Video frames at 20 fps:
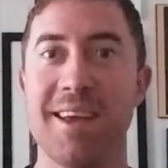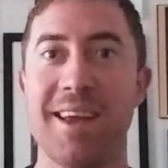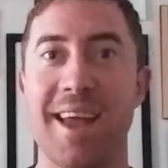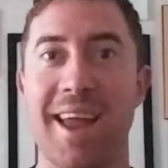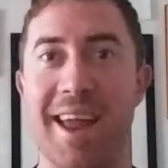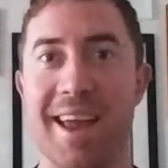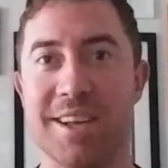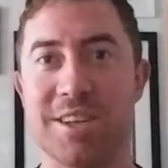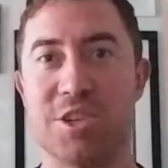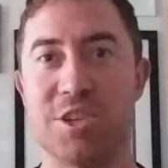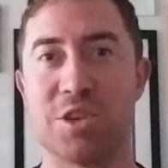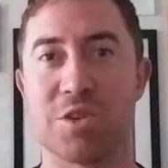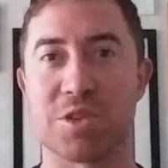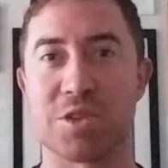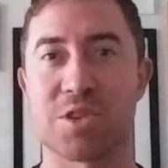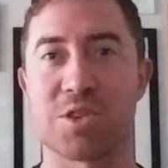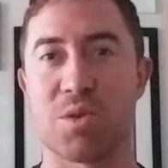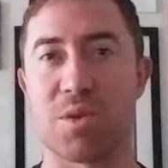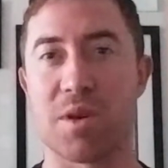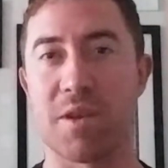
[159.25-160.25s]
And you're
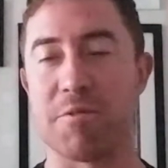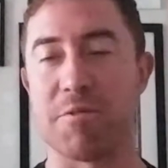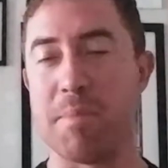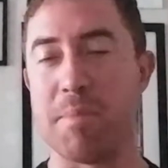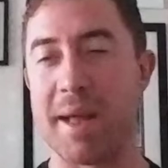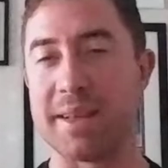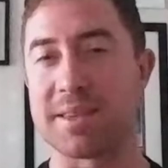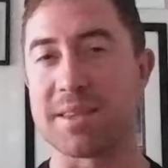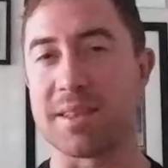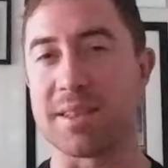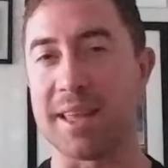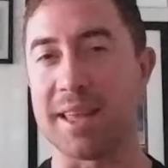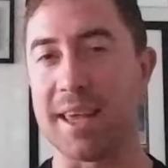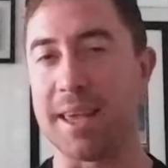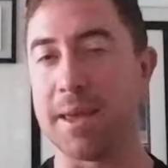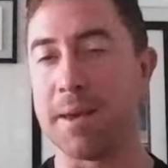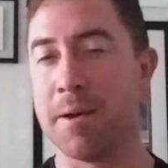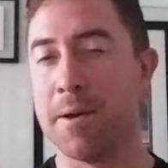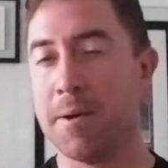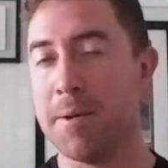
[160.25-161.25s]
sort of
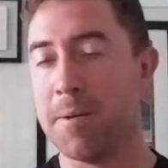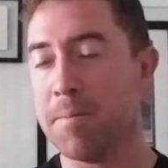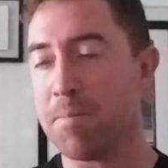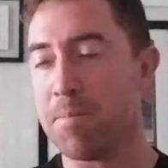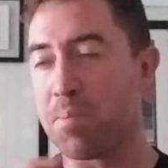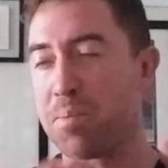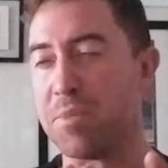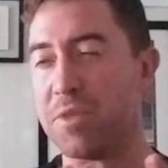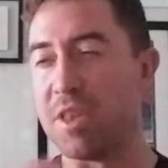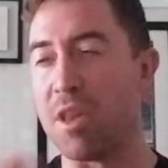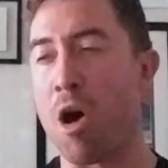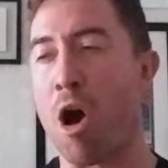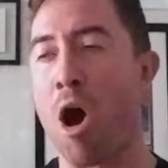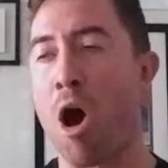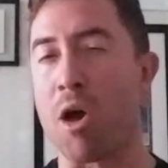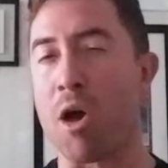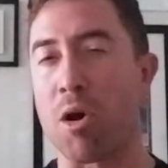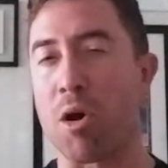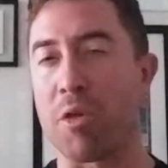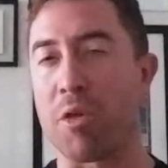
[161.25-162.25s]
mentally
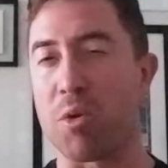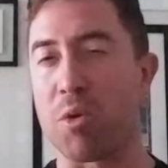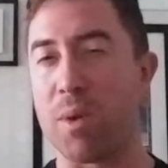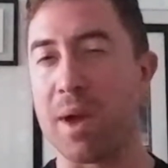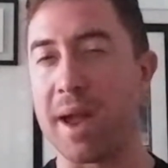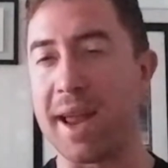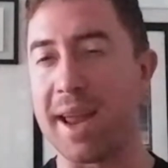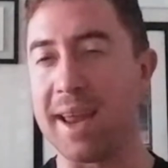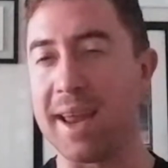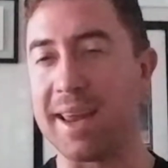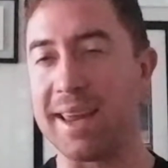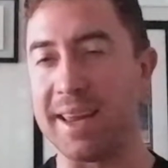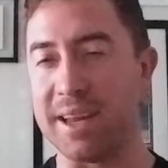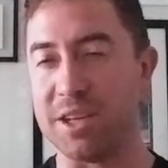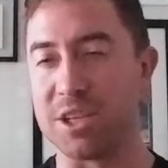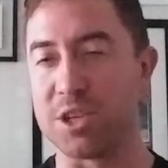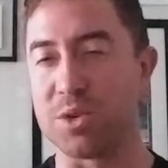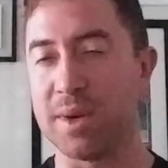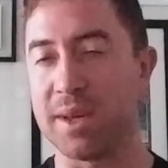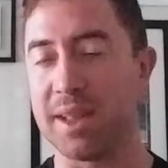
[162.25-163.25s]
not all the way
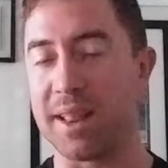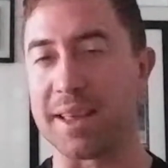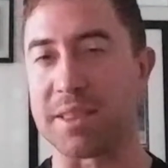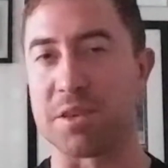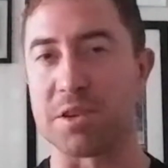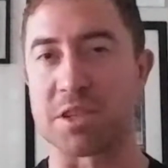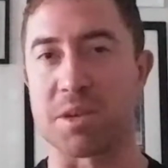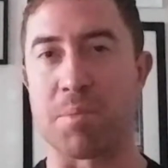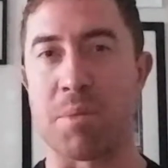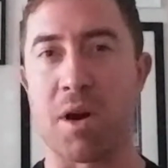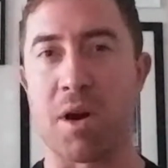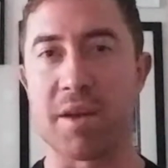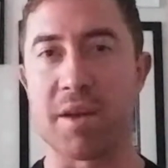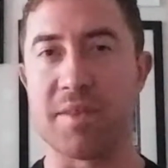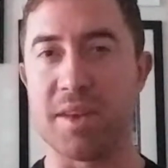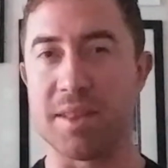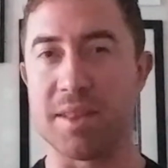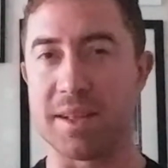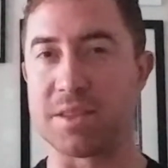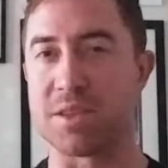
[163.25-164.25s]
into it. Like there's a part of
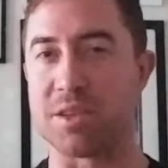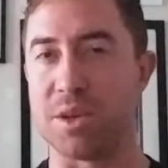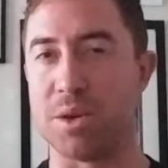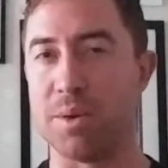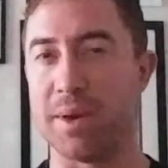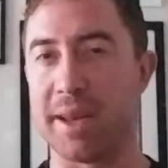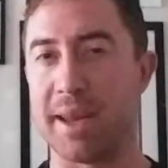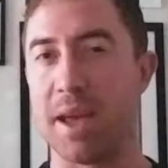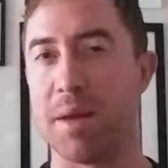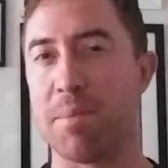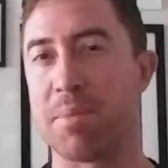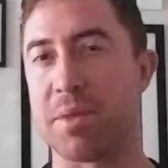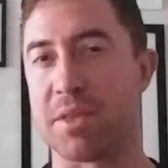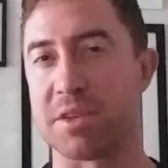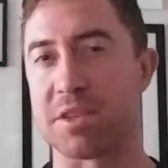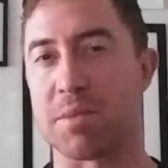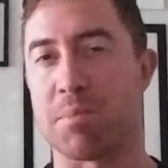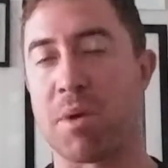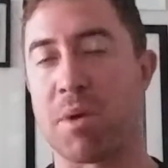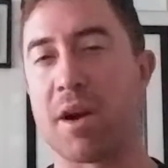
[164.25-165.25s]
you that's doing it, but
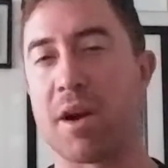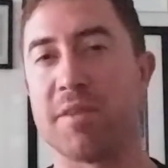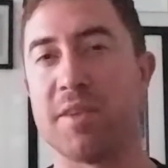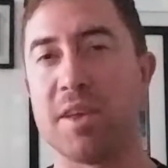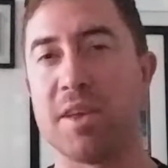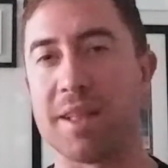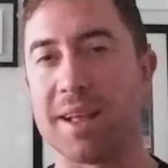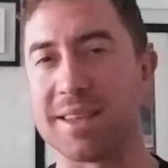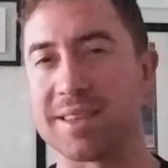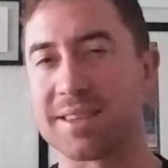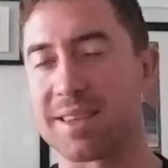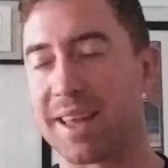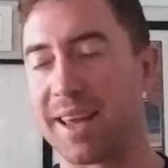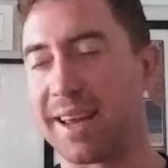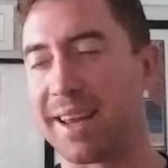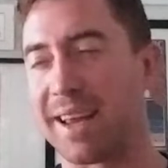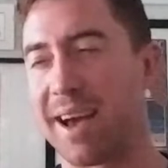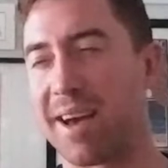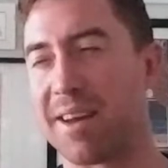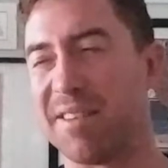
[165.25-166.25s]
there's a part of you that's
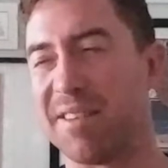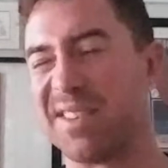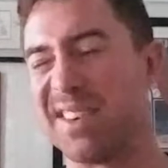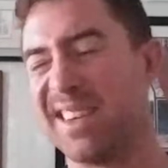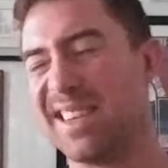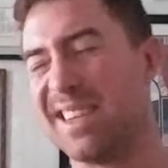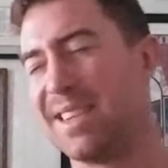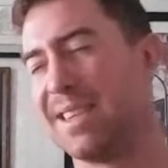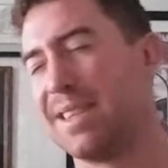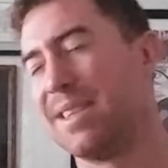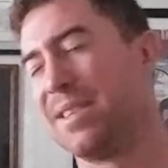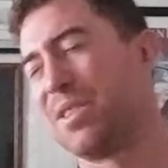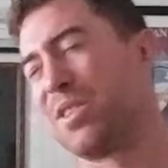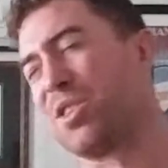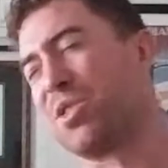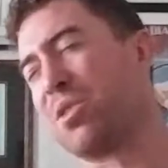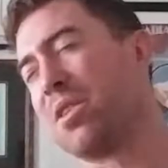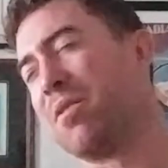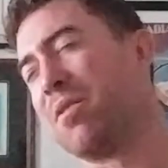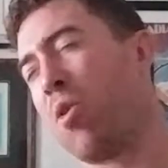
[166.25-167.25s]
like kind of
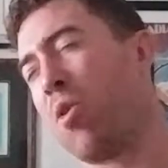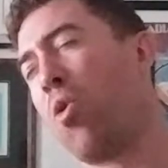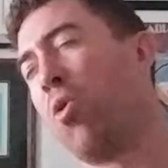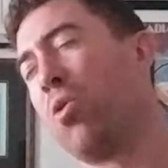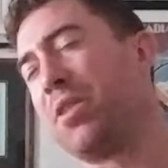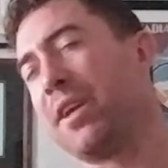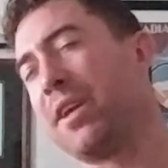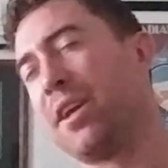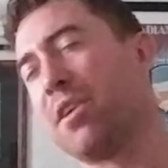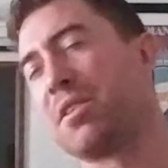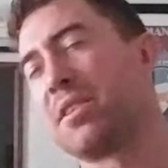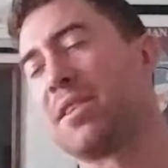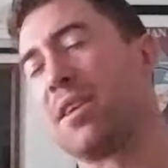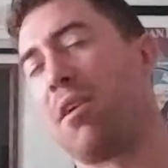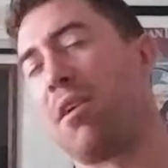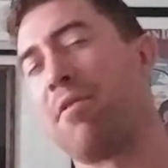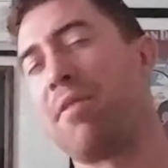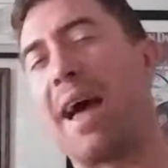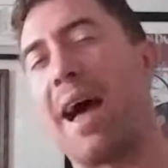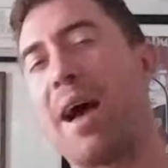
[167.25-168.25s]
sort of holding
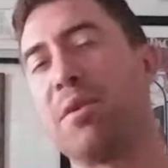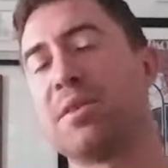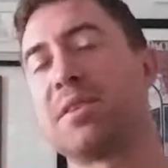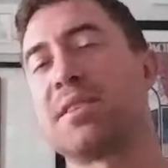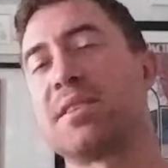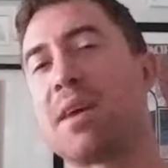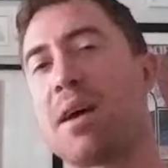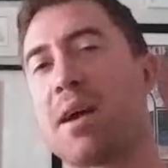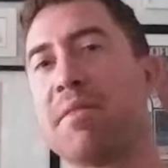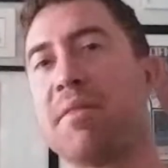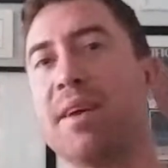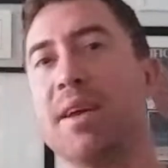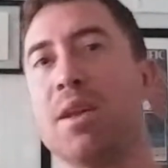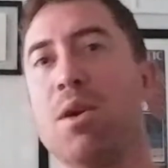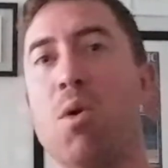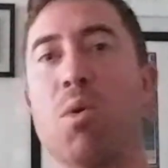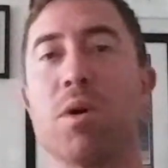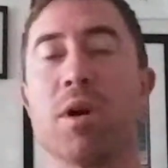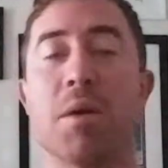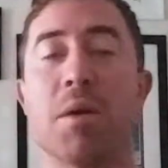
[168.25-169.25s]
yourself outside of it
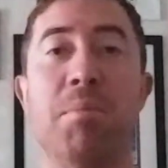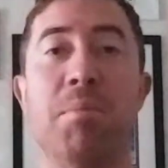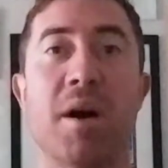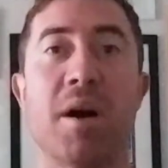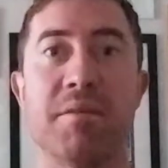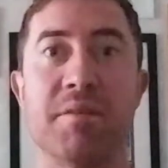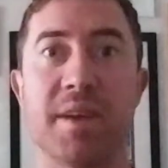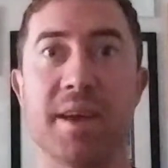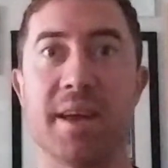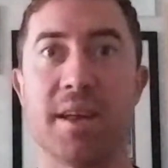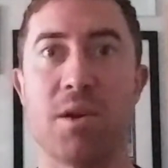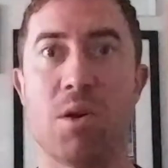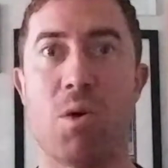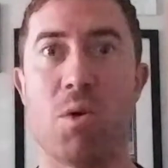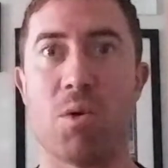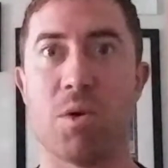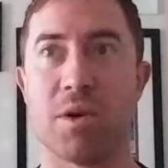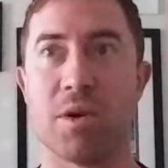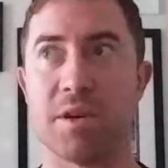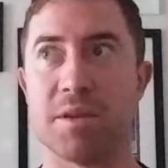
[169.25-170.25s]
or above it,
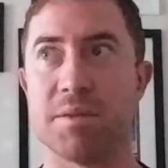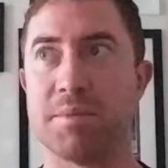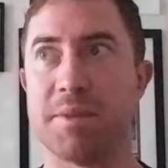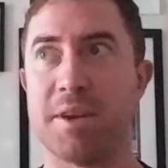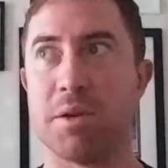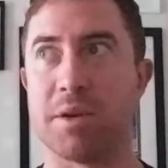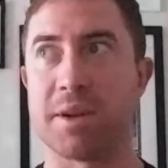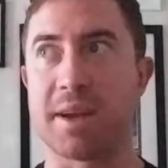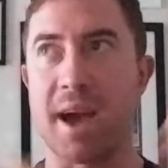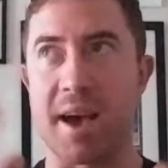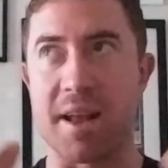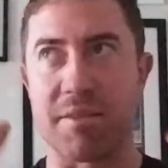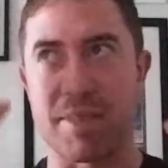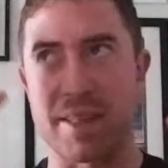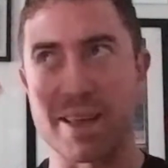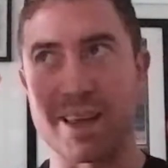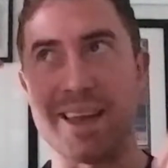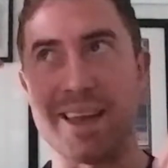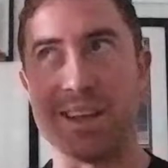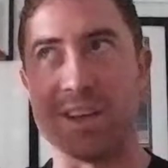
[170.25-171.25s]
or kind of
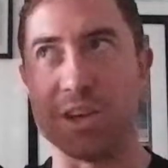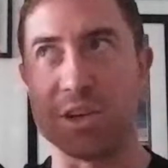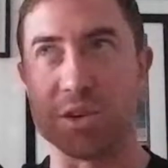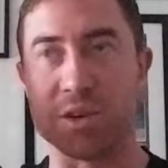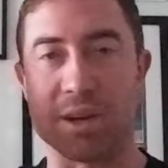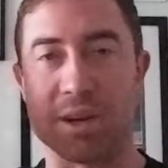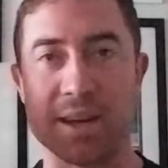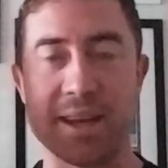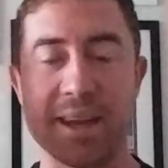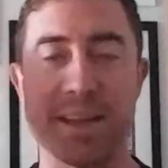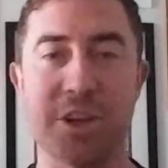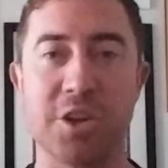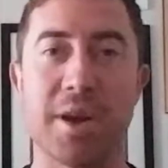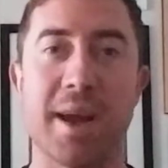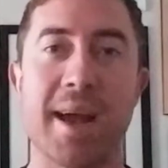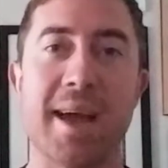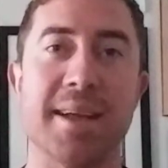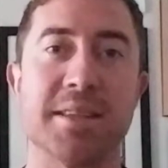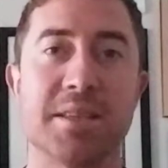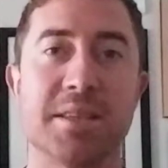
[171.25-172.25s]
like in your
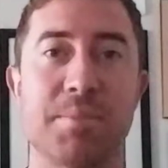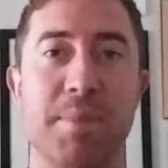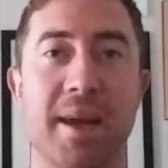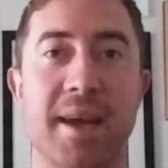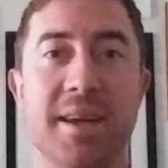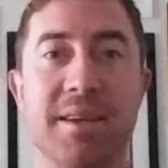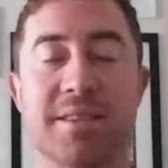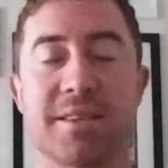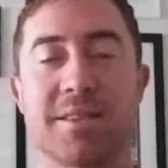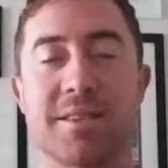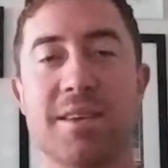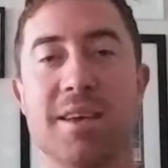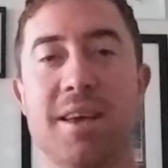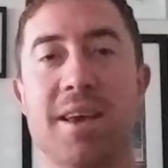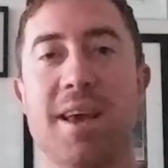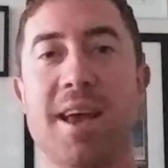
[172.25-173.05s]
headspace.